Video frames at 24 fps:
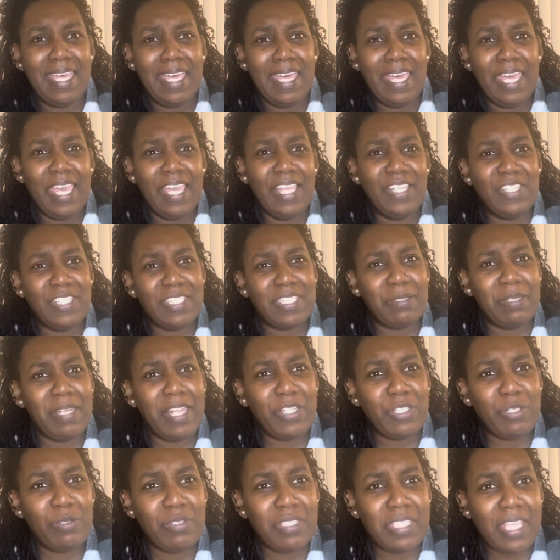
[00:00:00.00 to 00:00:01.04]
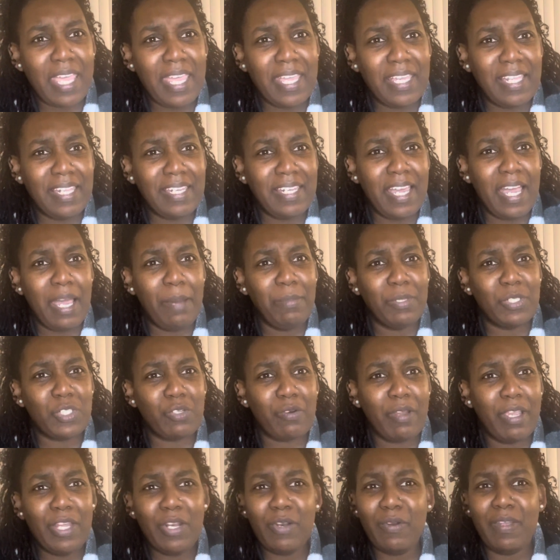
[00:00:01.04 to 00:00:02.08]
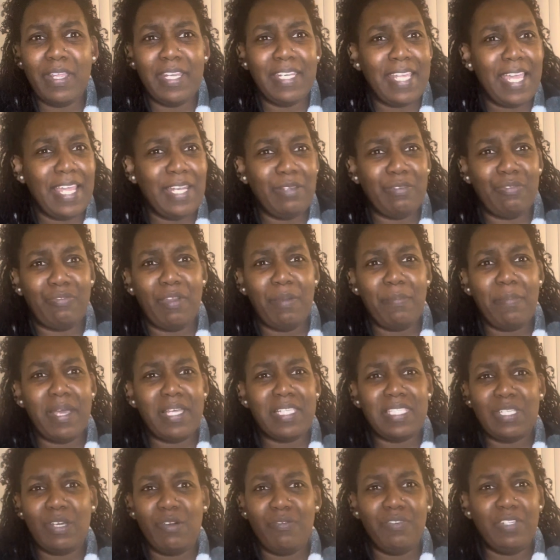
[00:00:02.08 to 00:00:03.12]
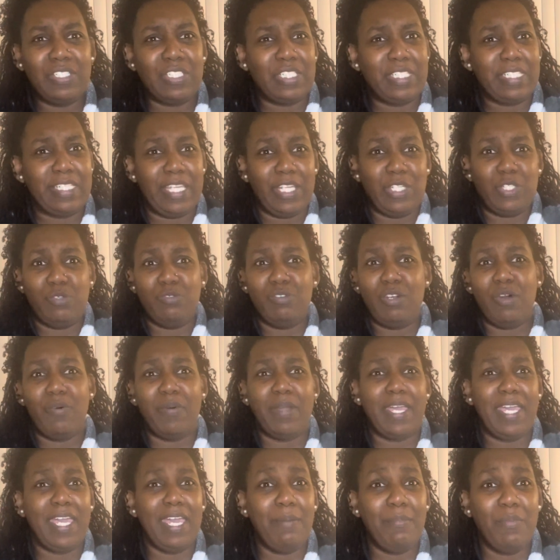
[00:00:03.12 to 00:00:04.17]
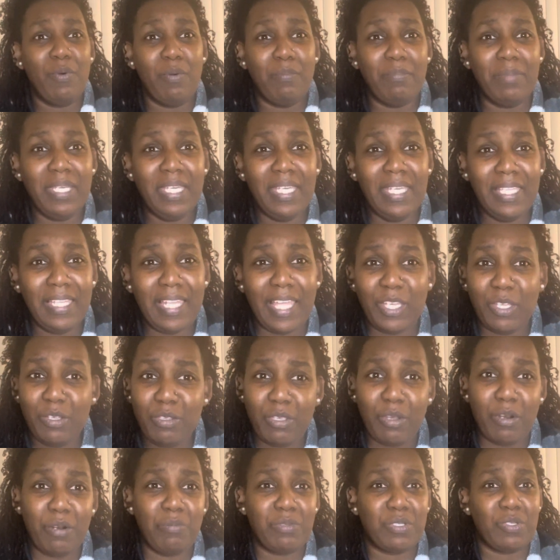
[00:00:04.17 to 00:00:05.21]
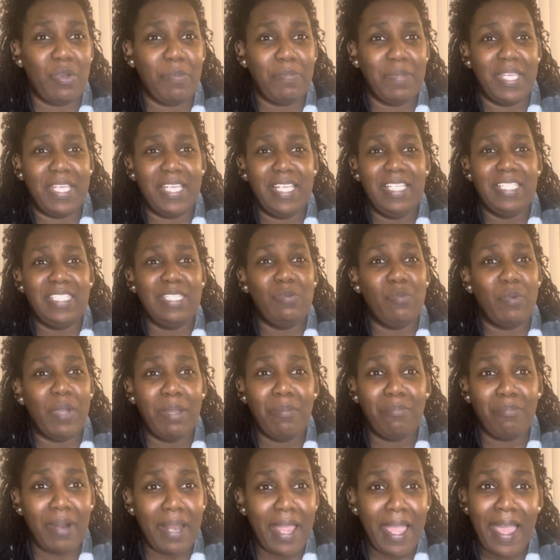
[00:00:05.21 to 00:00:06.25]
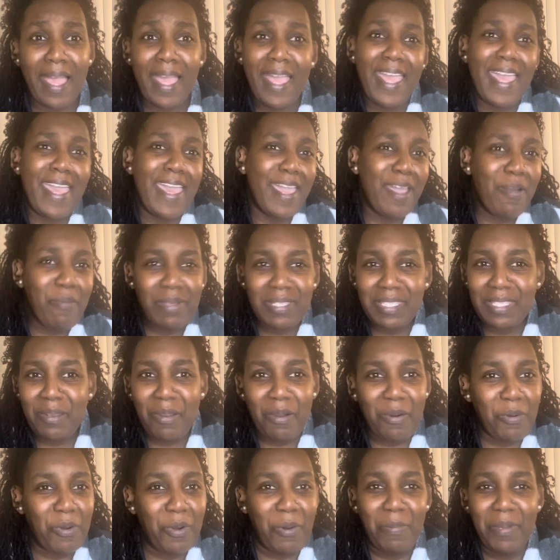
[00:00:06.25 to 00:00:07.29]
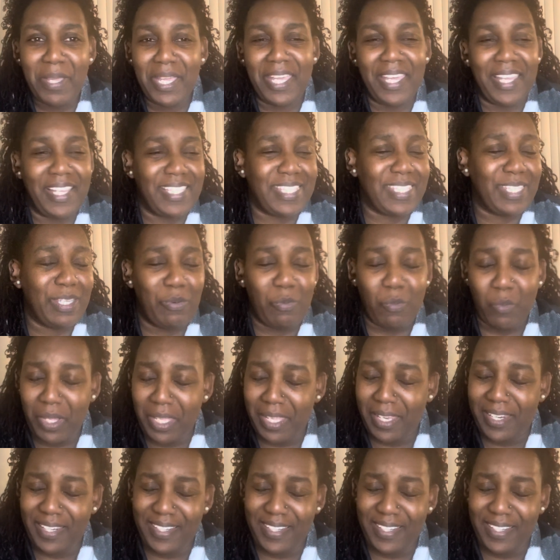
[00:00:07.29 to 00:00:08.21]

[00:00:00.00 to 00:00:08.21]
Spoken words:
and just let you say that I'm a traitor and not defend myself and just let you go ham on me? Like, you thought it was going to be an easy win, bro? It wasn't going to be an easy win.